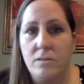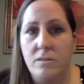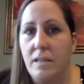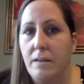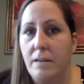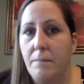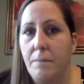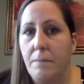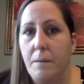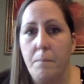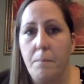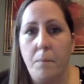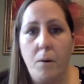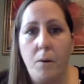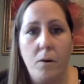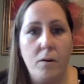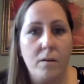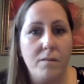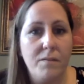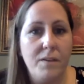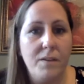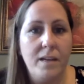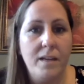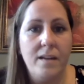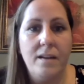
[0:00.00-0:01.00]
that have been part
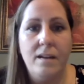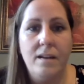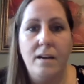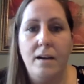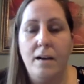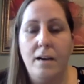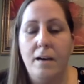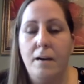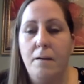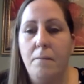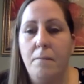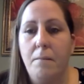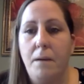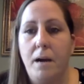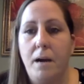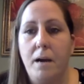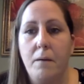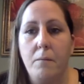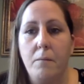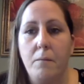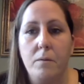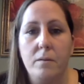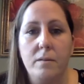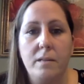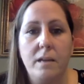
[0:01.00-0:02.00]
of it. Mm-hmm. Um, I
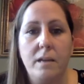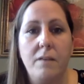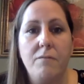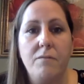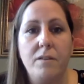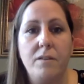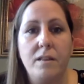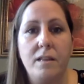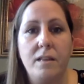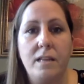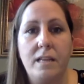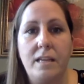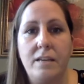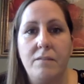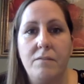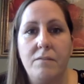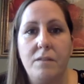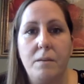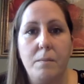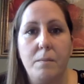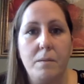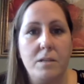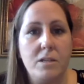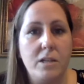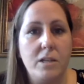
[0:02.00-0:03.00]
will definitely give
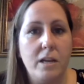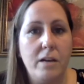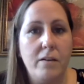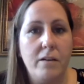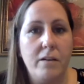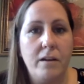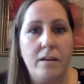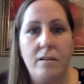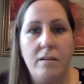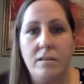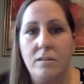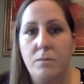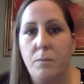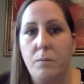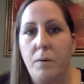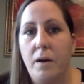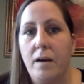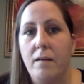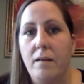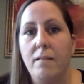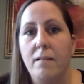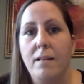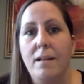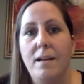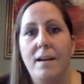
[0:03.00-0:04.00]
them a shout out as
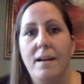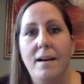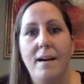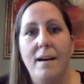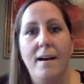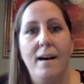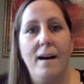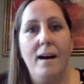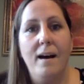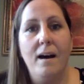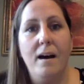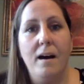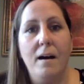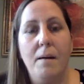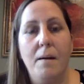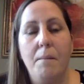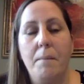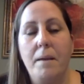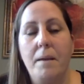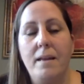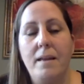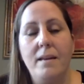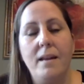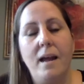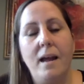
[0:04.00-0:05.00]
well. Um,
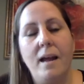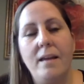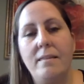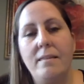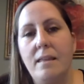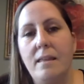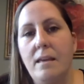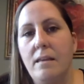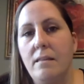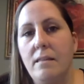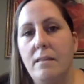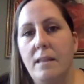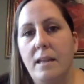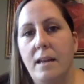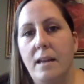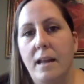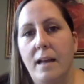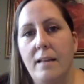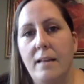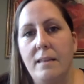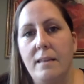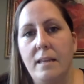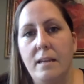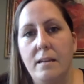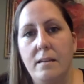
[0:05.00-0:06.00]
and I think that
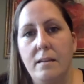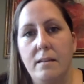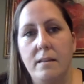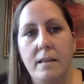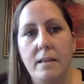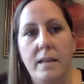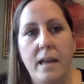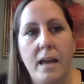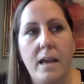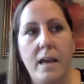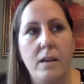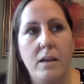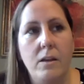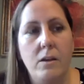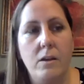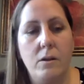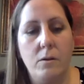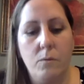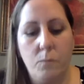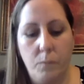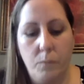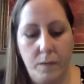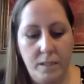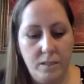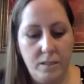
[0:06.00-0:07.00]
at the end of the day, you
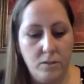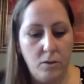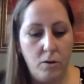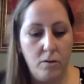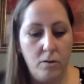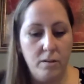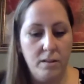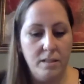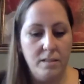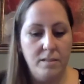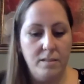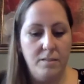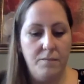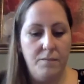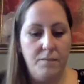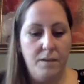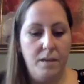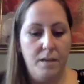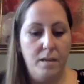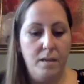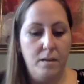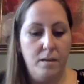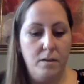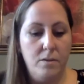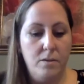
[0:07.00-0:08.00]
know, we started this
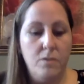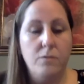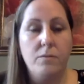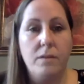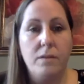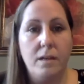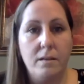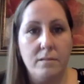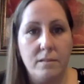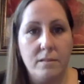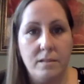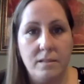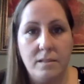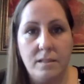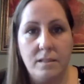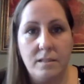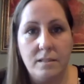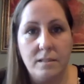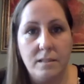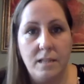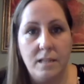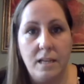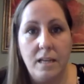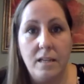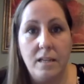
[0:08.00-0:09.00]
event in
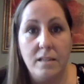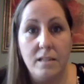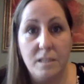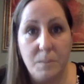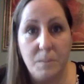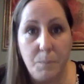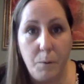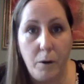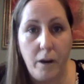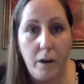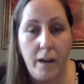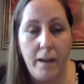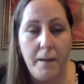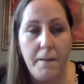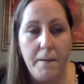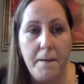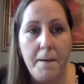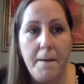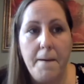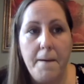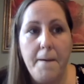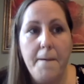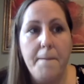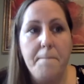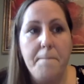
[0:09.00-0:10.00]
2016 spring.
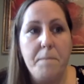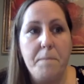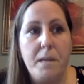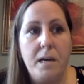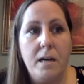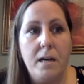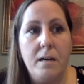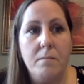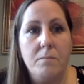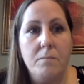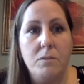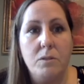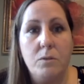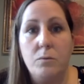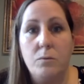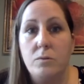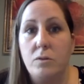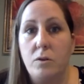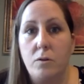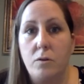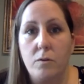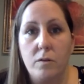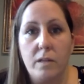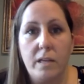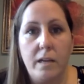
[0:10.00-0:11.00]
Um, so it was
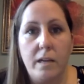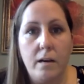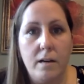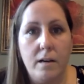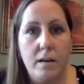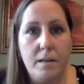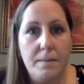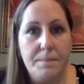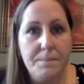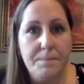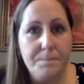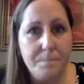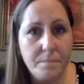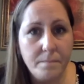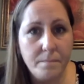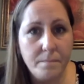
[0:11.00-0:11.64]
early on.